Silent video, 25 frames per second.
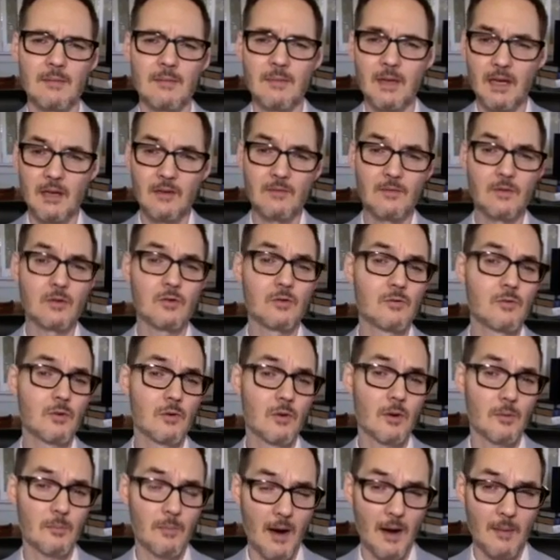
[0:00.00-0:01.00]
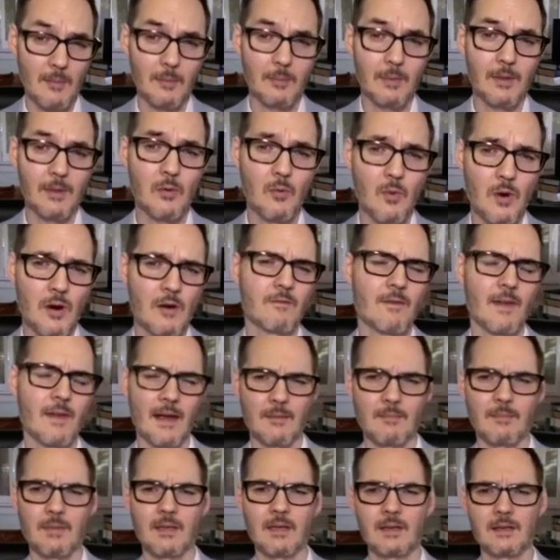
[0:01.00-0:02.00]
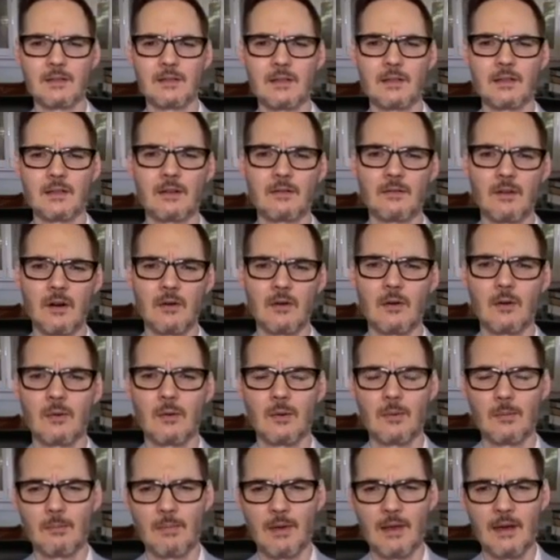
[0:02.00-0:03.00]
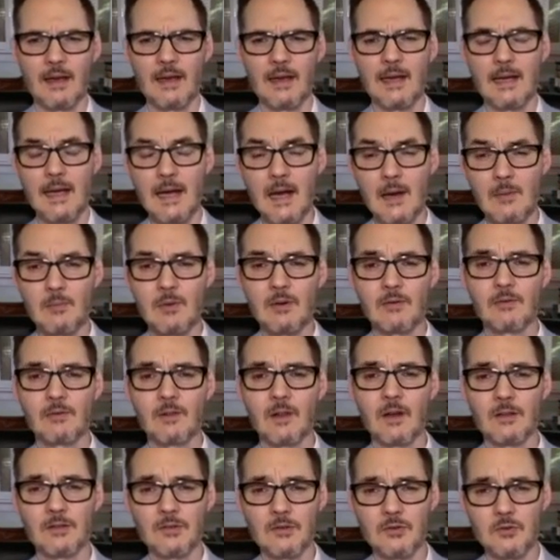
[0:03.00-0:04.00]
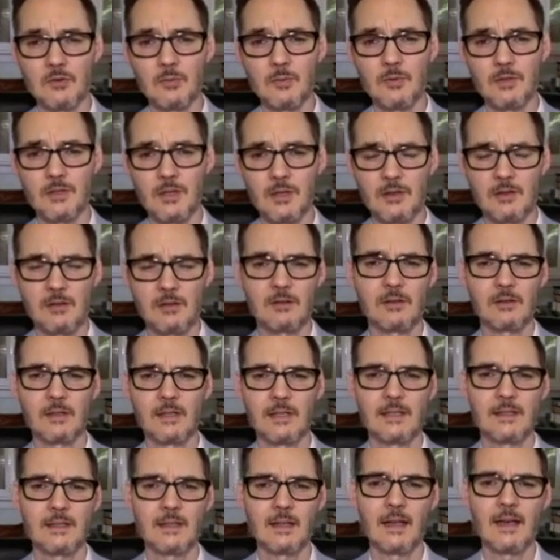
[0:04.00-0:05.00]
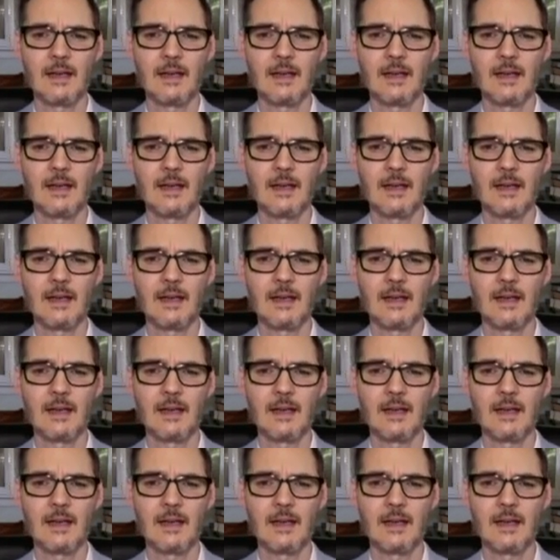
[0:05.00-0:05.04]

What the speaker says: And many of you are probably aware of that because there have already been a number of lawsuits, particularly in the